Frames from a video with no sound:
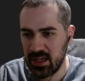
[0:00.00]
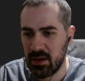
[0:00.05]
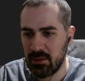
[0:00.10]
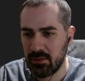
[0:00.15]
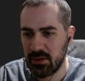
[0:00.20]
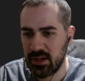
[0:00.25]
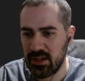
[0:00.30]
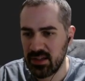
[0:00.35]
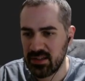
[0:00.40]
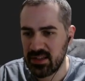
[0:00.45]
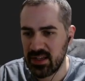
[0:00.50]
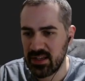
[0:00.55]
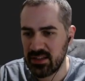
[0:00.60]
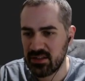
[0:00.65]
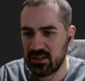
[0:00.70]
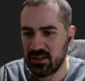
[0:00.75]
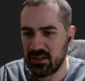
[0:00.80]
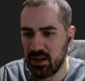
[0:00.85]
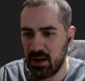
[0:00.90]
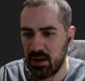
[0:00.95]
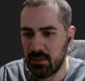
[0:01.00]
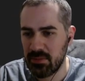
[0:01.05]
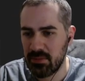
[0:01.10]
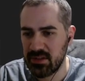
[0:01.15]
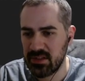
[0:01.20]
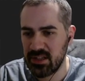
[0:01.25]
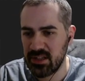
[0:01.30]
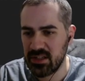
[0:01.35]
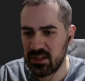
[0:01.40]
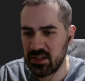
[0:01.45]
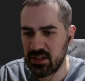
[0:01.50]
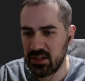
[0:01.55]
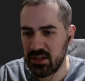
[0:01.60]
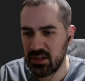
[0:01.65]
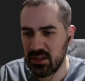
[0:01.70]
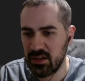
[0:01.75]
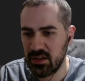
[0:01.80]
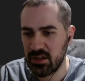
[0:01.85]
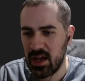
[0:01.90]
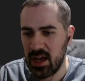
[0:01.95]
I'm going to say start
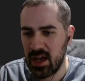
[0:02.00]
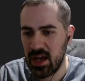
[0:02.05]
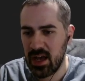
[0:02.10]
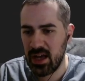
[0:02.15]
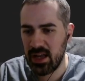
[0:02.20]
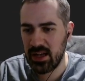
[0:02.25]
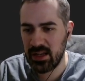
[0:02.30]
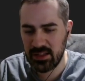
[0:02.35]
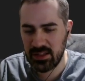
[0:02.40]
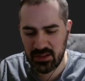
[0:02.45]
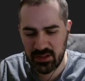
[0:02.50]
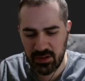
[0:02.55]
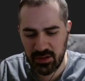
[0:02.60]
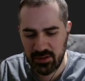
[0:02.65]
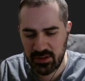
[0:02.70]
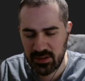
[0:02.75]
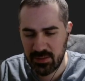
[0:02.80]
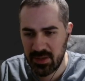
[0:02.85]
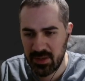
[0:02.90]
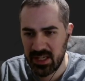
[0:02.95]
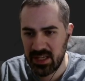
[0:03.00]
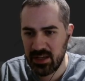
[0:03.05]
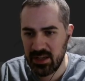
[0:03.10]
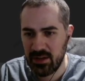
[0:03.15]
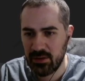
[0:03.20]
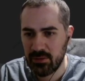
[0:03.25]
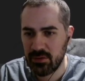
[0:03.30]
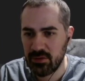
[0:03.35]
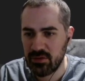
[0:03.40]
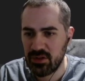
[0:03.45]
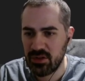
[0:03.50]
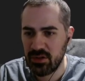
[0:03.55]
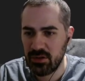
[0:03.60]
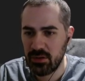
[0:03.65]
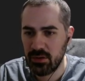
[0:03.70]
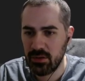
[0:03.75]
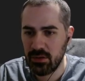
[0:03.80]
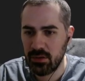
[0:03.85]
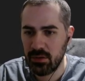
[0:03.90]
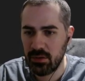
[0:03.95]
position, and it's going to be equal
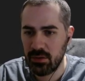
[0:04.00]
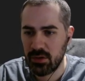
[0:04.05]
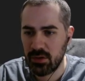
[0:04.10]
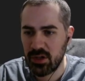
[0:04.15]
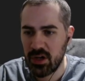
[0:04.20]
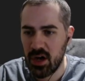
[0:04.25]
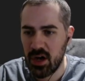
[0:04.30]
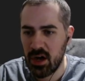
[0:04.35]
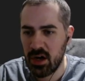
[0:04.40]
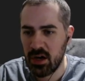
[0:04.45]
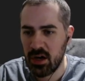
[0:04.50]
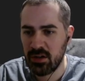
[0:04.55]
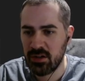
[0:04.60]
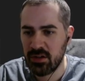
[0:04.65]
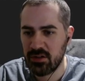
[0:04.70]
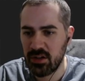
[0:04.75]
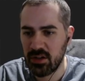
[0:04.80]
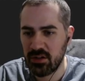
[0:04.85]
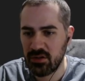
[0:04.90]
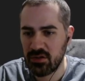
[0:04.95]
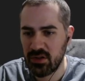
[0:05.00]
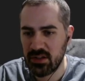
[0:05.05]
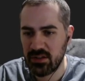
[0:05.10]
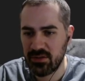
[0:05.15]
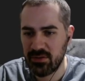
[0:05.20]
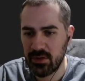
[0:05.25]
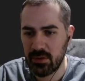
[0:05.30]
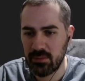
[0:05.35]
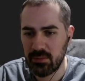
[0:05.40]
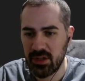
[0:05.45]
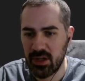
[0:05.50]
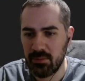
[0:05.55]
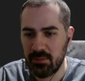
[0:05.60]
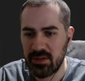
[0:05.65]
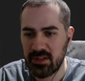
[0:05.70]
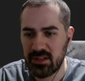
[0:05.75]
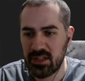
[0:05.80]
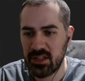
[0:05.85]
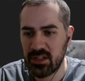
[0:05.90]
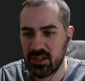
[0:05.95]
to
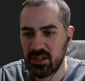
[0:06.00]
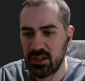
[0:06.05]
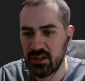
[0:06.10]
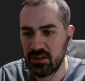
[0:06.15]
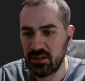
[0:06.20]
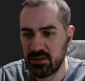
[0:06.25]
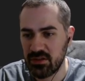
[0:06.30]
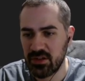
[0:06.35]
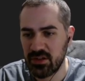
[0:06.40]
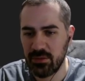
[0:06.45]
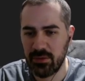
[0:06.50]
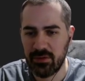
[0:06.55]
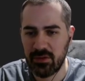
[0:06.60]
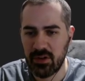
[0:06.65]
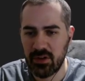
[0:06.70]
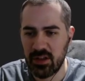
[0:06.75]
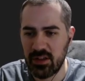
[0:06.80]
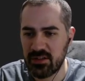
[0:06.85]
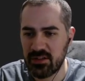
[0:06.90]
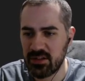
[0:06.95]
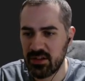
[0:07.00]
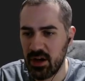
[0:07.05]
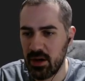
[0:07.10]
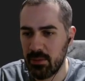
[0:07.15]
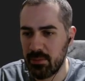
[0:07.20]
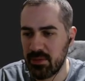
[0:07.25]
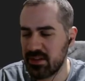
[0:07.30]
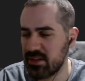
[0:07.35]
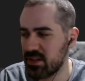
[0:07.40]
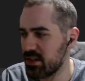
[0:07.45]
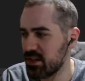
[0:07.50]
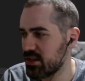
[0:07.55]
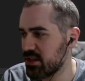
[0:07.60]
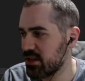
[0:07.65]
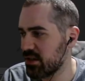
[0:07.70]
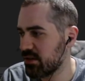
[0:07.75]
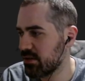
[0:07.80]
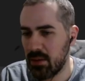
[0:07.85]
card.transform.position. So we've got the start position.